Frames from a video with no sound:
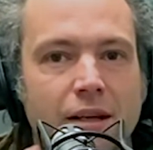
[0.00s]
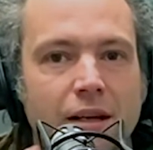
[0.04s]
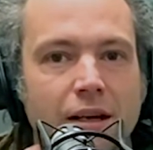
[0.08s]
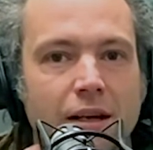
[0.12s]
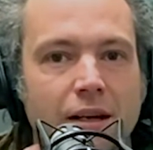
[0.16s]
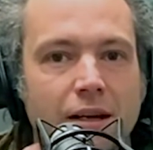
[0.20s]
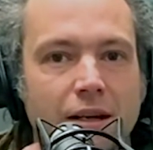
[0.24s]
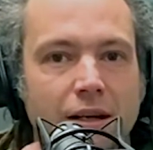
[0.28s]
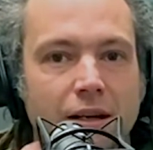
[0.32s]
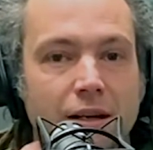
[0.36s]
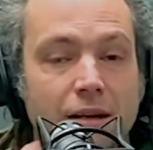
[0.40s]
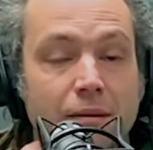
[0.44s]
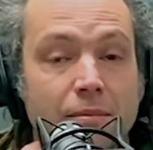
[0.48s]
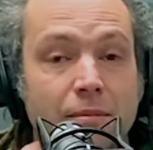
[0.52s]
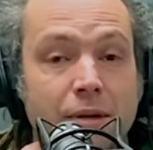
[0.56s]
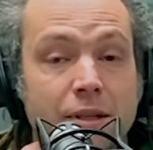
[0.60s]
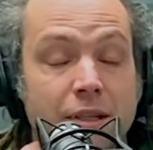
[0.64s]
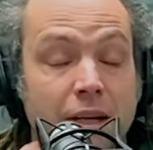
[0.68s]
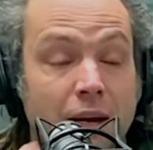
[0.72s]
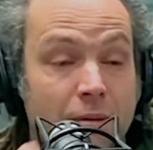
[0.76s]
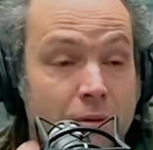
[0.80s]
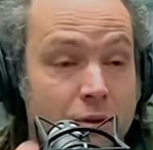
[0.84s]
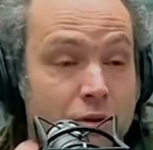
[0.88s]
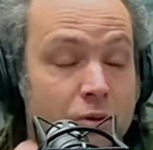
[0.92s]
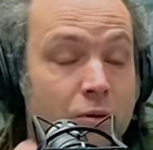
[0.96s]
But
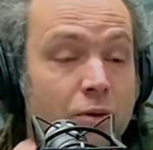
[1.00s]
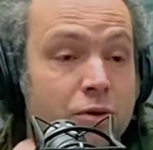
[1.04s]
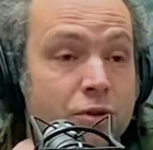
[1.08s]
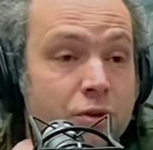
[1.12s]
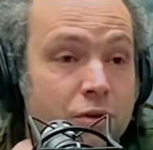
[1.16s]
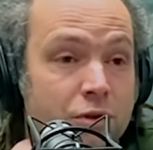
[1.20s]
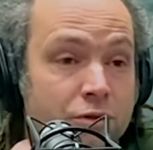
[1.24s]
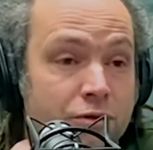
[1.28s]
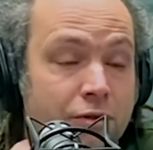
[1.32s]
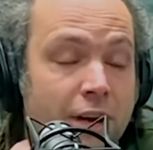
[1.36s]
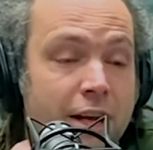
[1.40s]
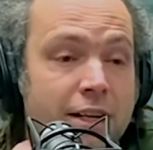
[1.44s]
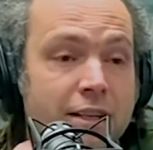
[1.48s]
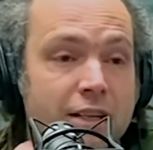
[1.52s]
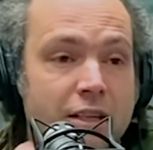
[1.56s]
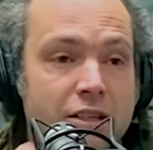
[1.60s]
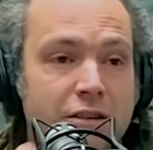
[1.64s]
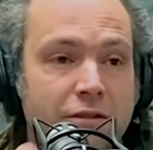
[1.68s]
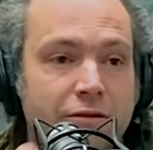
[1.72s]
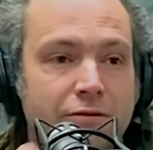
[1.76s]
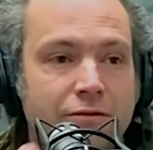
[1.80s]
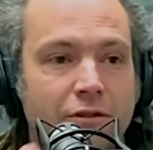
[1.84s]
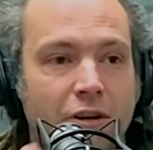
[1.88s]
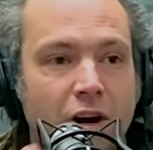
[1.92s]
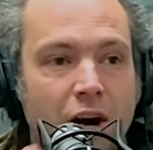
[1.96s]
I was also trained as
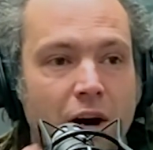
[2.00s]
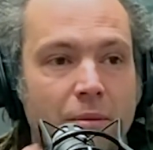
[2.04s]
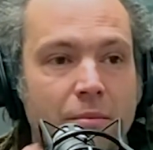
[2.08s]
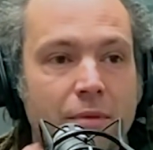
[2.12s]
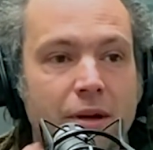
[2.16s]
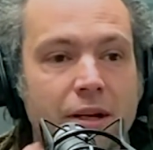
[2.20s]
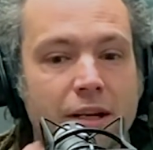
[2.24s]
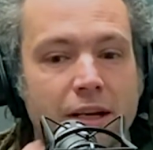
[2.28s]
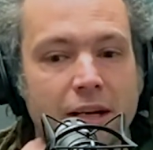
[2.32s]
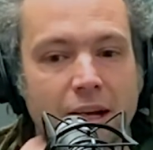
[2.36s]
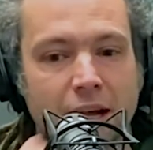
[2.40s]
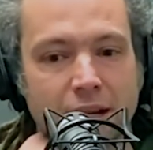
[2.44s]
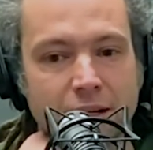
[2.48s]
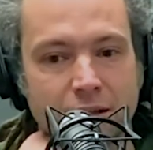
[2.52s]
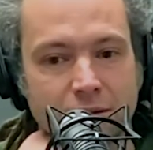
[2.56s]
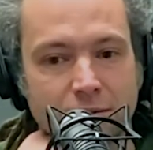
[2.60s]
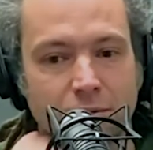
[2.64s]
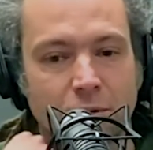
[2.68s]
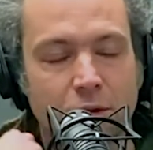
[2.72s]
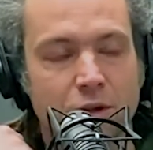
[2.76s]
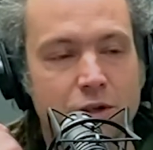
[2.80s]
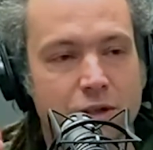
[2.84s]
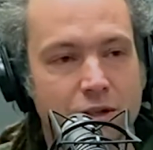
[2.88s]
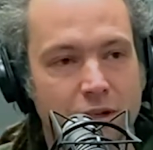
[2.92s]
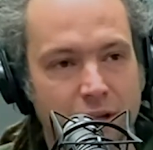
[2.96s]
a farmer, and I
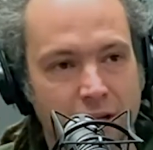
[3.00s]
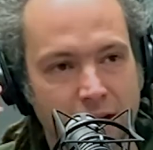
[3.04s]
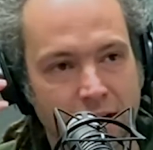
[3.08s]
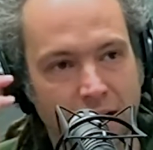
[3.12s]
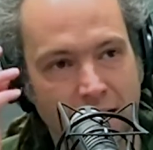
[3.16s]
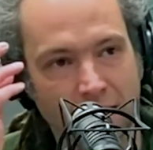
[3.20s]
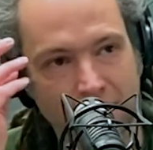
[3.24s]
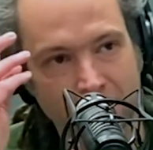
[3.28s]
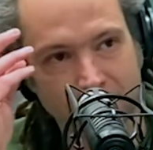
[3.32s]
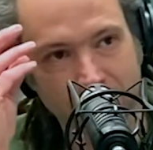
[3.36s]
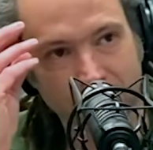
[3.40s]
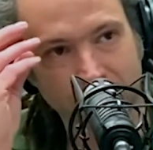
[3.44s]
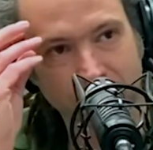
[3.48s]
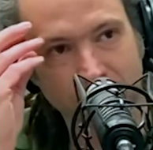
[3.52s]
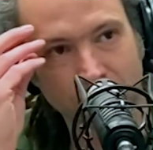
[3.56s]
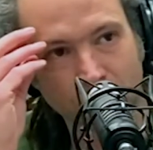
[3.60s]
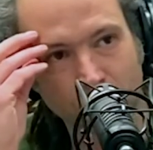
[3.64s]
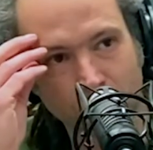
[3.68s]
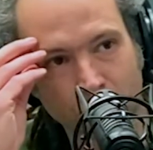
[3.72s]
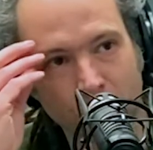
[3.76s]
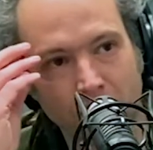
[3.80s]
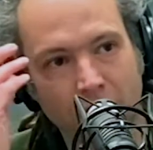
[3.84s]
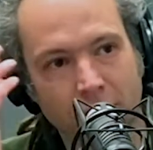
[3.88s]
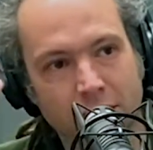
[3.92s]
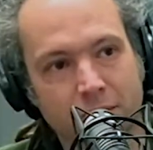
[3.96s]

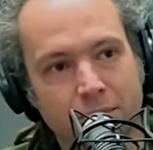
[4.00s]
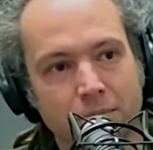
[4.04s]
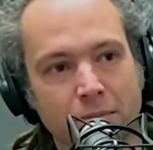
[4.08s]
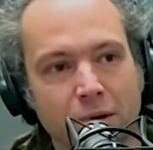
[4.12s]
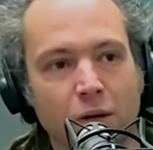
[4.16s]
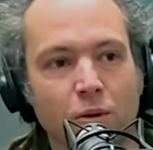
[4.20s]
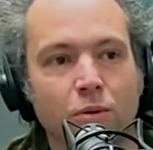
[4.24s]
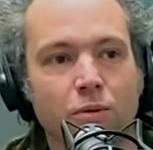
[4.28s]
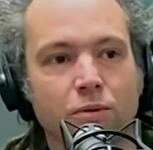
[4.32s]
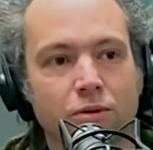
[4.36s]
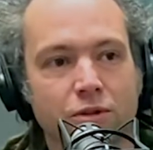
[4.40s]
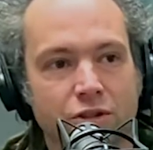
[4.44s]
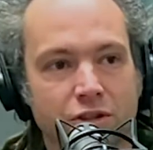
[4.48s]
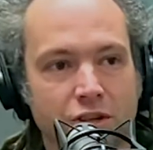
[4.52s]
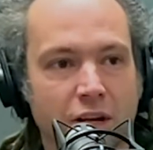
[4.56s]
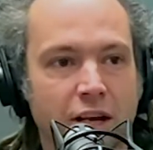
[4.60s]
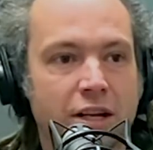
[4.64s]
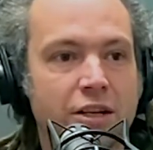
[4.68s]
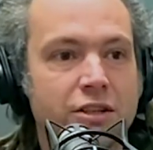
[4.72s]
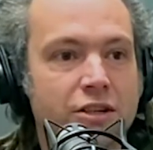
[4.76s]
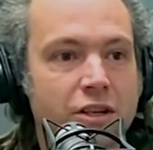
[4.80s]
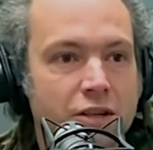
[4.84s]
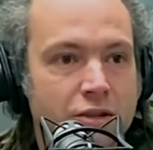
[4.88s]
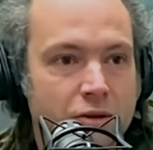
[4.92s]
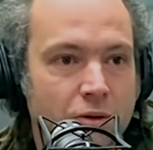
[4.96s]
knew that milk
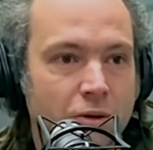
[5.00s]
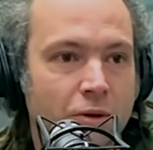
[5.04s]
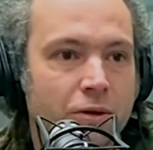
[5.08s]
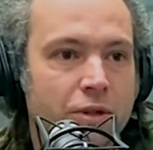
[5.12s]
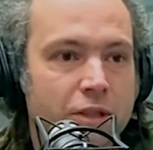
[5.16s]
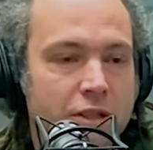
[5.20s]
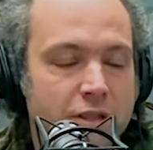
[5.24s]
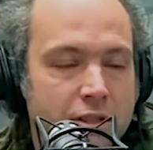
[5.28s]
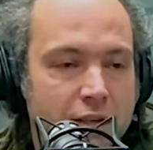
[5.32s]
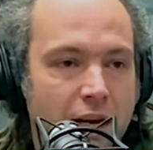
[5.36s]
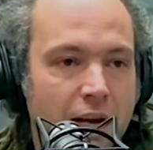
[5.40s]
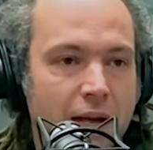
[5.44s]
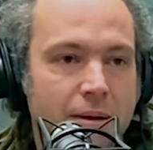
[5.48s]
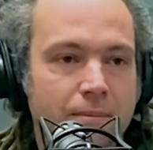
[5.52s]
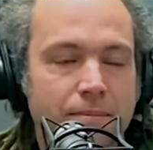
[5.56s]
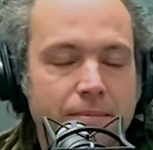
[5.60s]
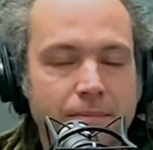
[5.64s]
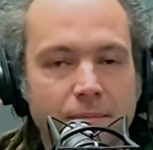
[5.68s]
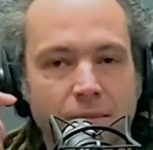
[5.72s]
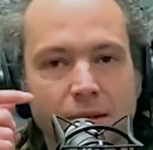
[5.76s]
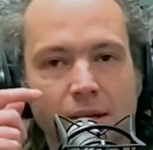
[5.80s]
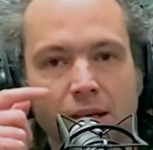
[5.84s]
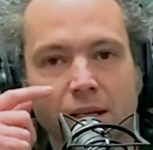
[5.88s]
changes all the time.